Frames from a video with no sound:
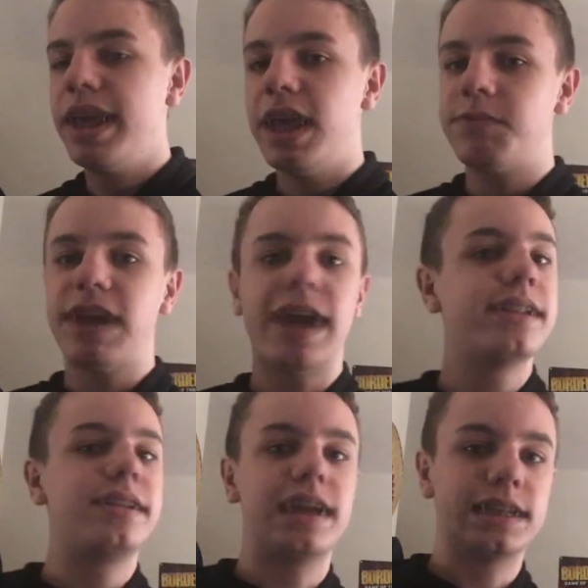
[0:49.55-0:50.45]
if I had
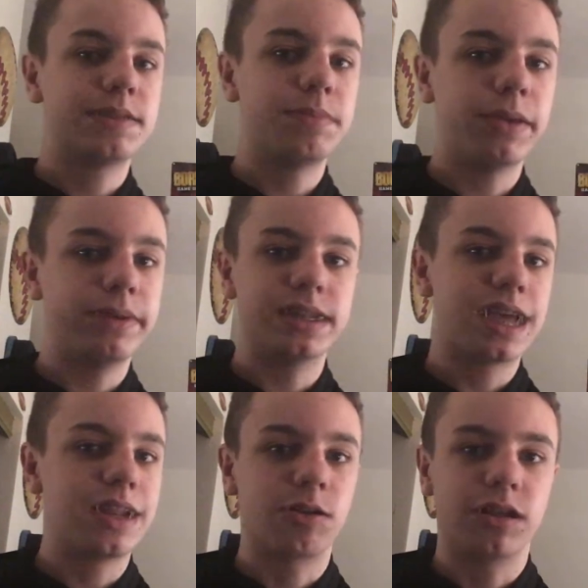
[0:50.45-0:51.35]
to guess, maybe
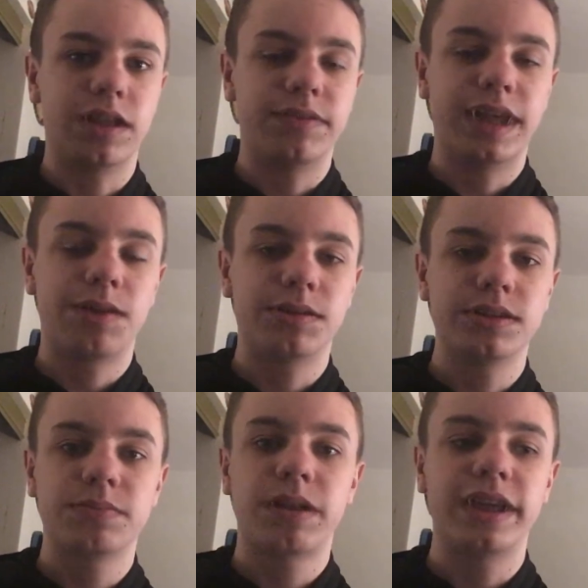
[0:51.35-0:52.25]
10 or 11
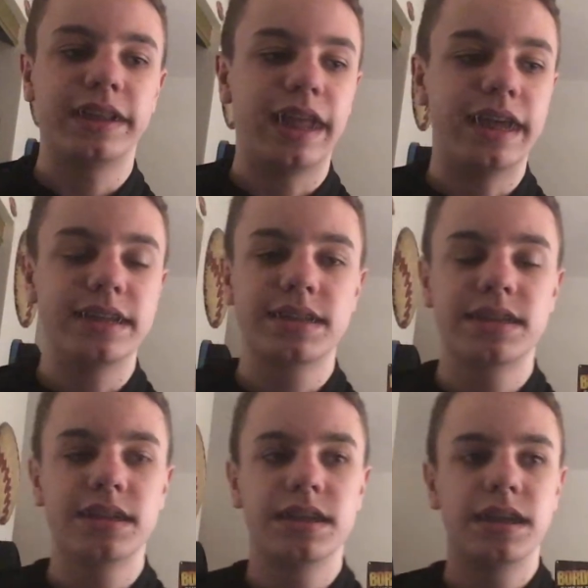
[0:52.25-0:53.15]
hours, probably less.